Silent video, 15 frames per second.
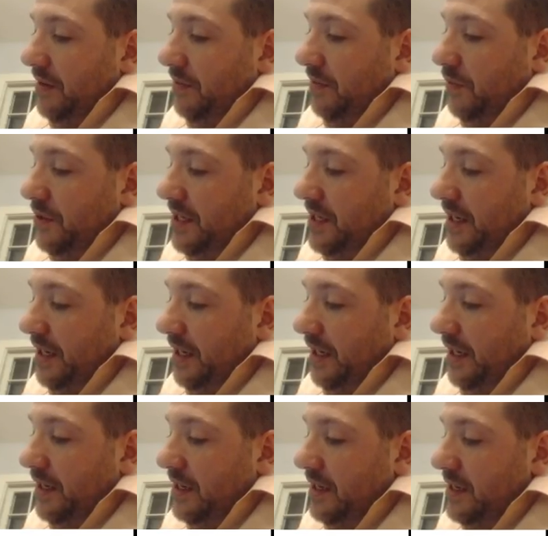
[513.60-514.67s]

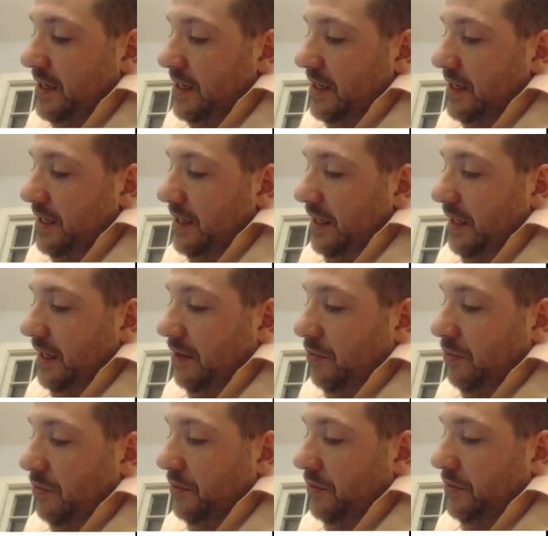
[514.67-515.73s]
14
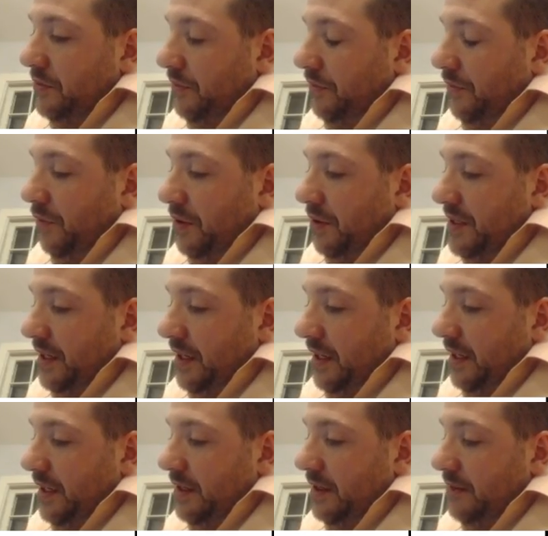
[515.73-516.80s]
equals
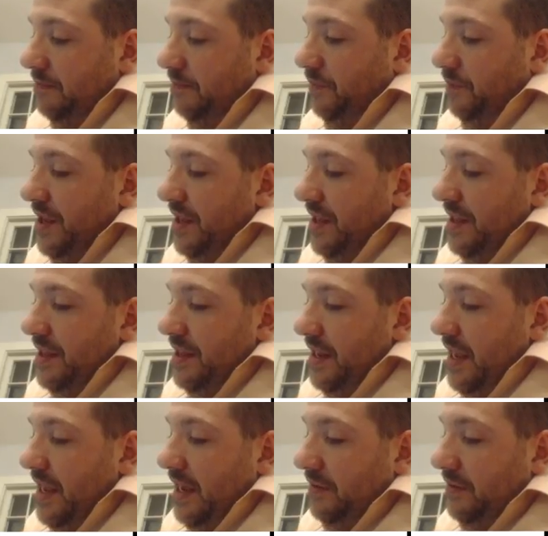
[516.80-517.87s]
14. The
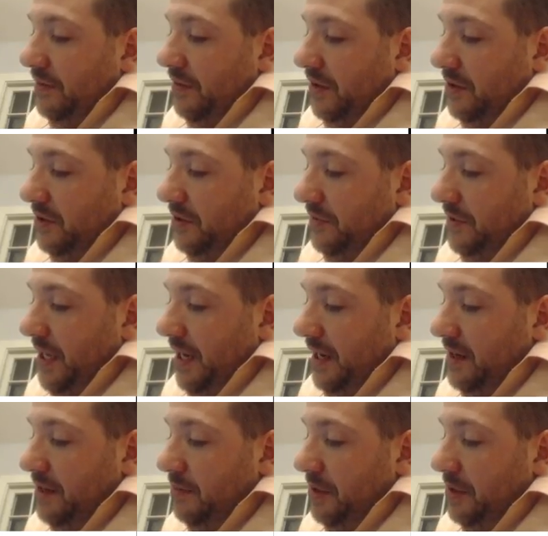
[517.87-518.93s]
negative log of
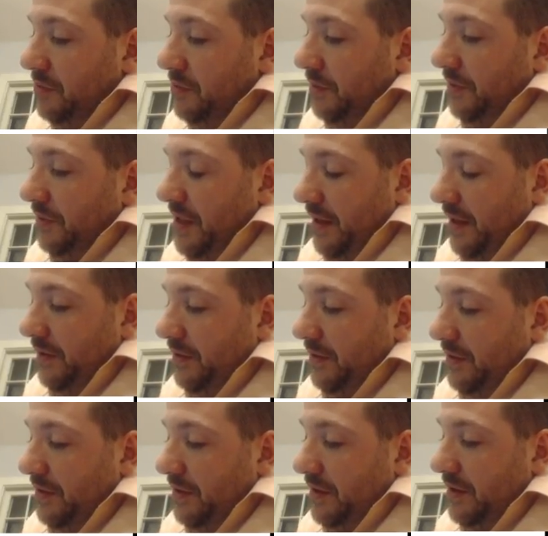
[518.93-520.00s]
Kw is
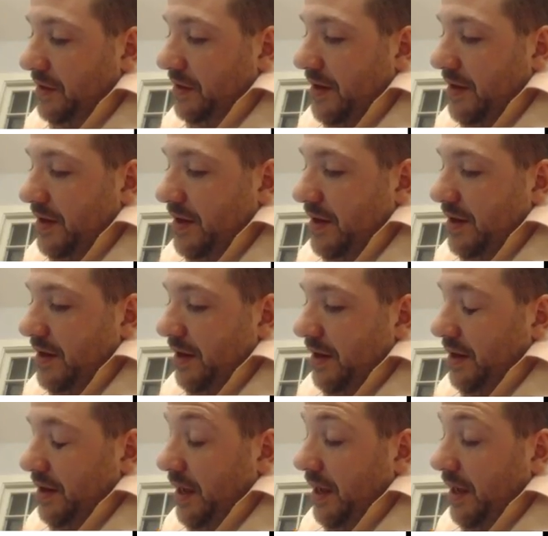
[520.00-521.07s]
this.
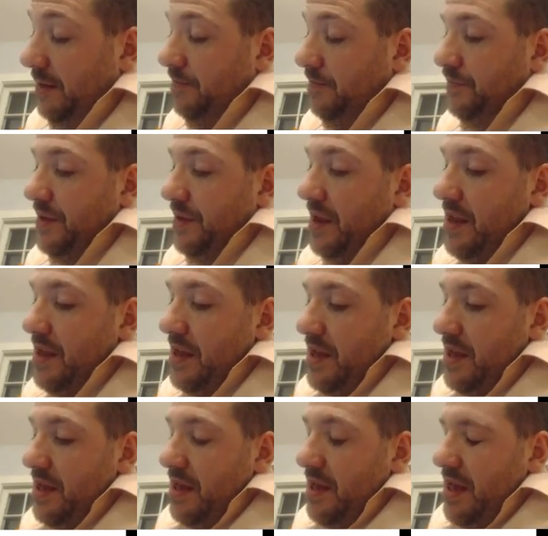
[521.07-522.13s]
Okay.
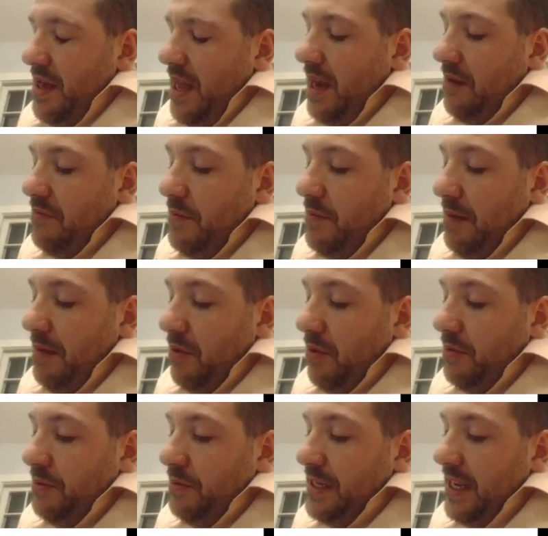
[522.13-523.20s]
And remember,
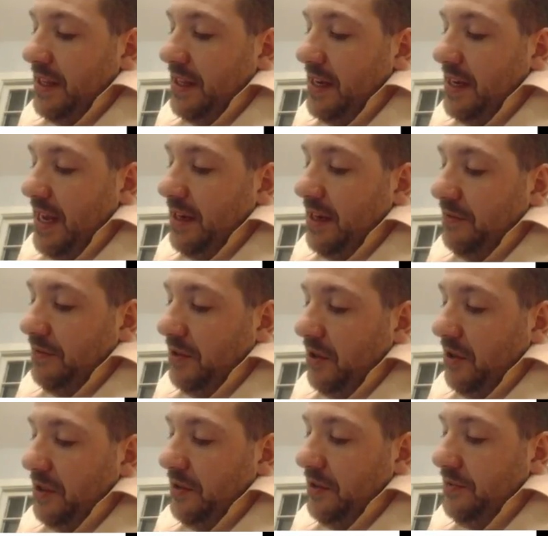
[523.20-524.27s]
when we take the negative
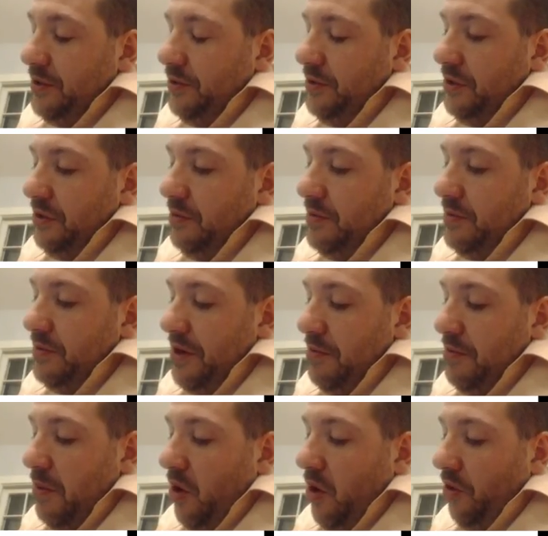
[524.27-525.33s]
log of two terms that are
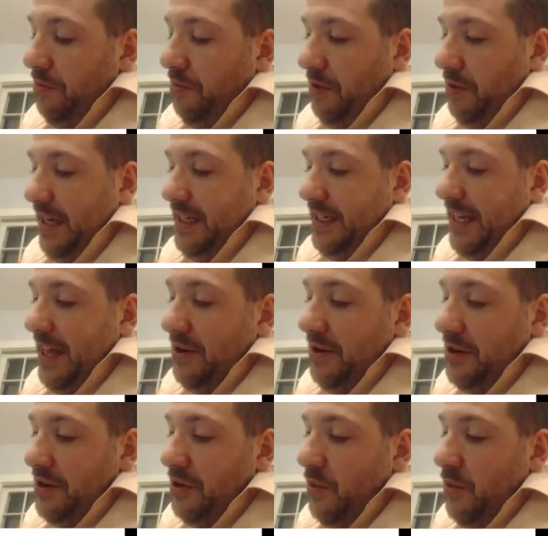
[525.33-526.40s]
multiplied
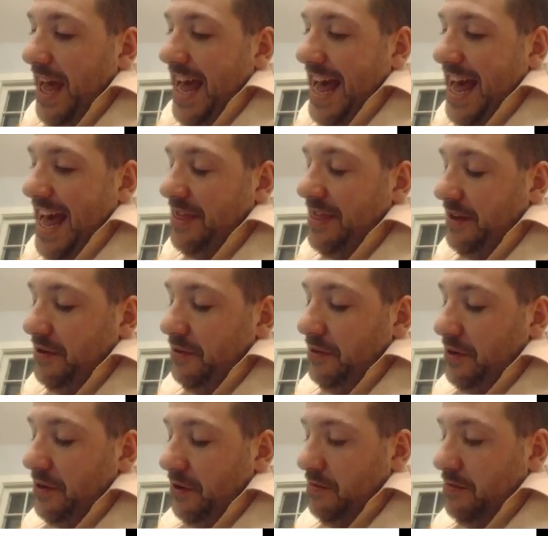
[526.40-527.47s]
together, you add the two
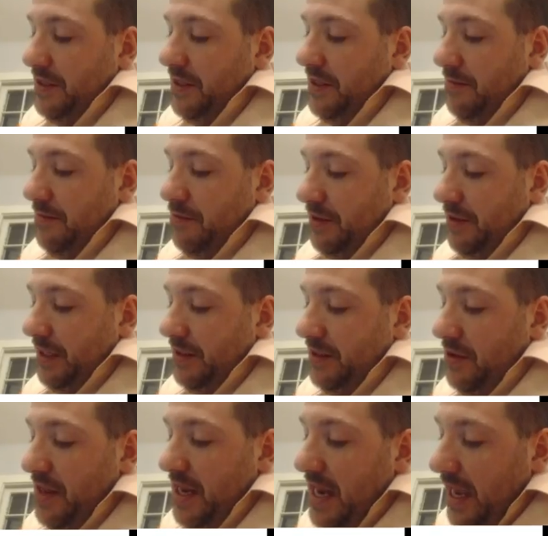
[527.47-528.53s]
terms separately.
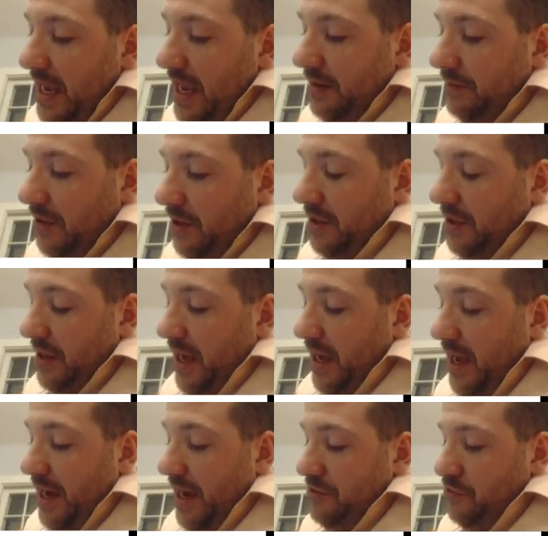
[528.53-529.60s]
So the negative log of the
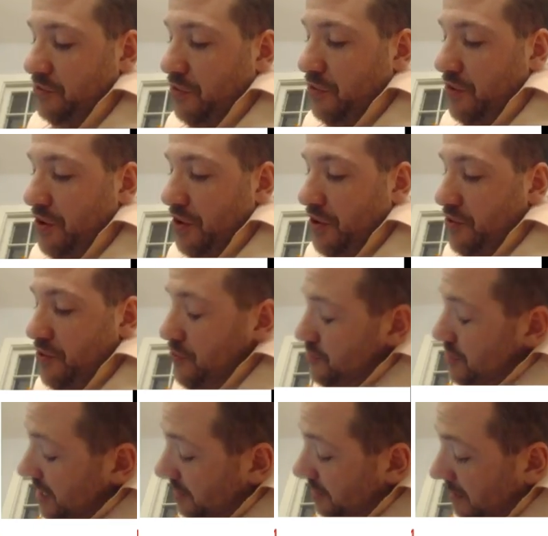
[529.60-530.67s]

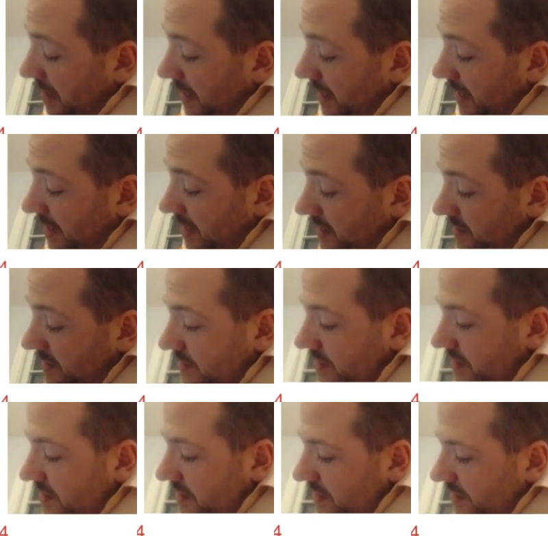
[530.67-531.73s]
hydronium ion,
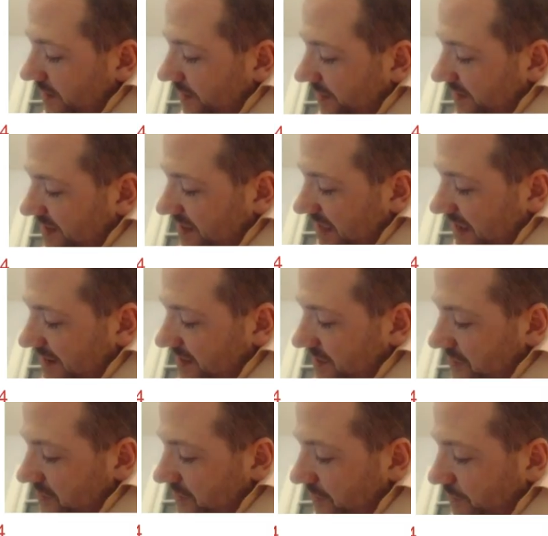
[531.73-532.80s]
isn't that
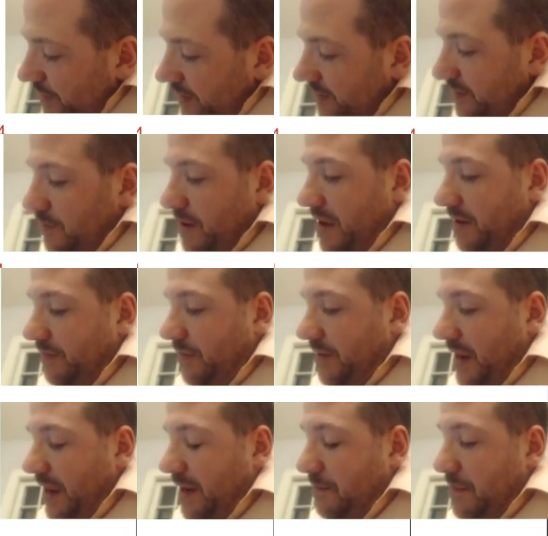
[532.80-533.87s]
just a fancy way of
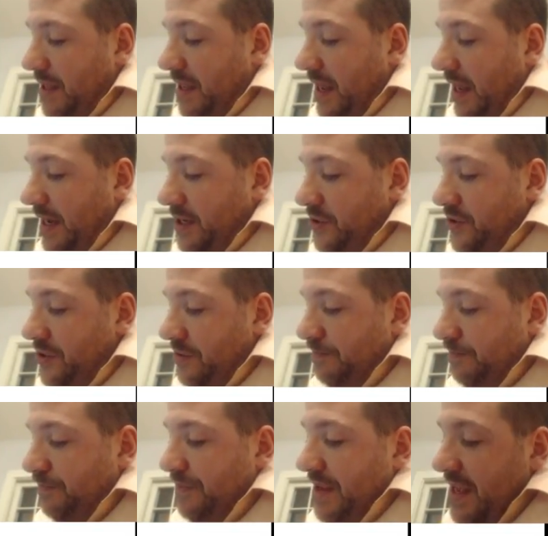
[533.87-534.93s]
saying pH?
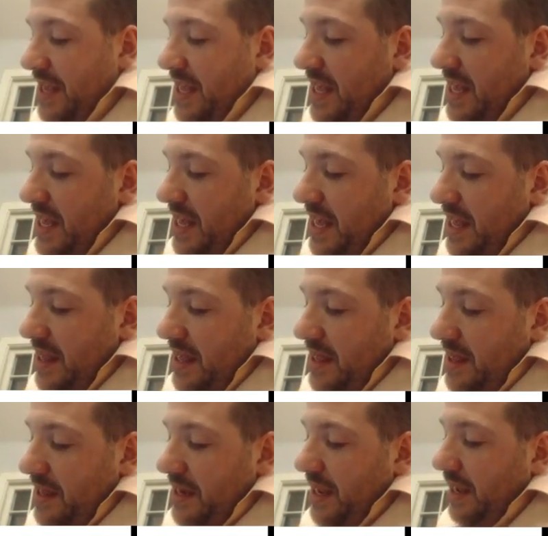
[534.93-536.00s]
And
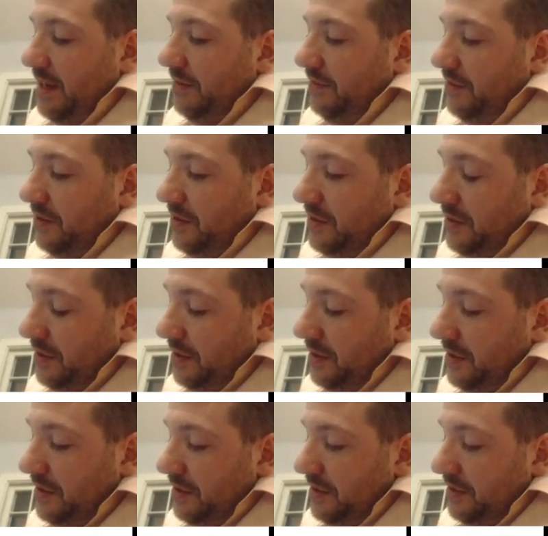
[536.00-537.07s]
then the negative log
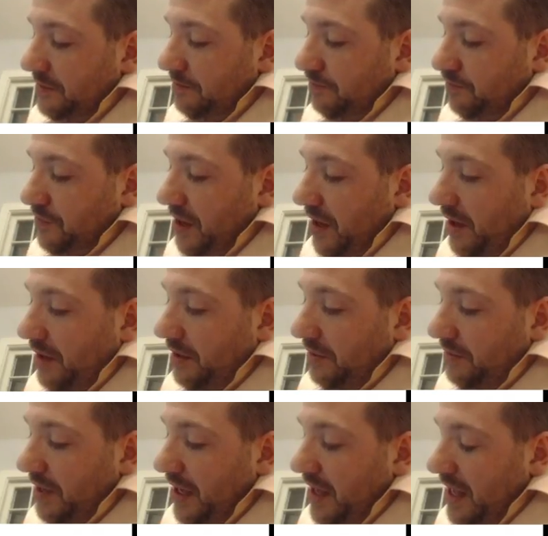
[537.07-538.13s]

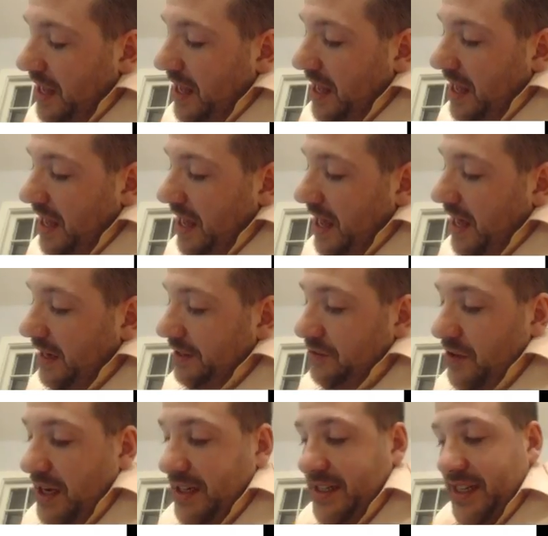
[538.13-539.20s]
of
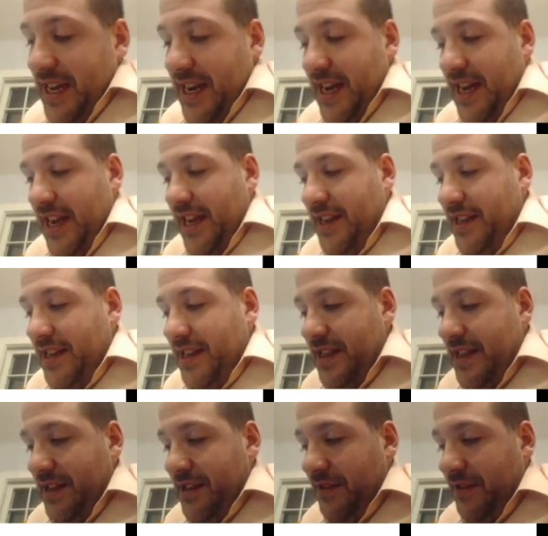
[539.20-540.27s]
hydroxide ion,
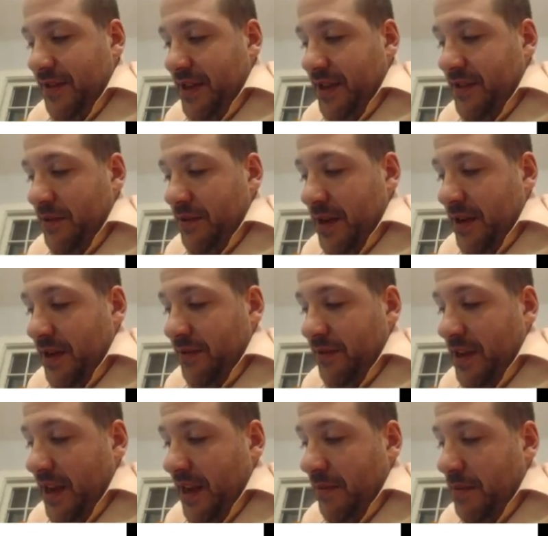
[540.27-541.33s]
that's a fancy way of
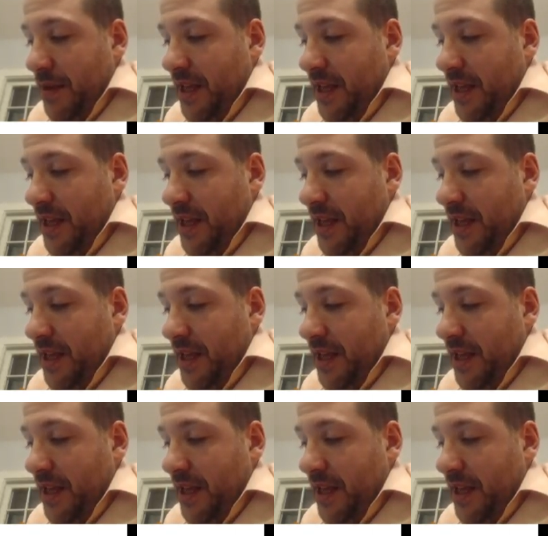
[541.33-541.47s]
saying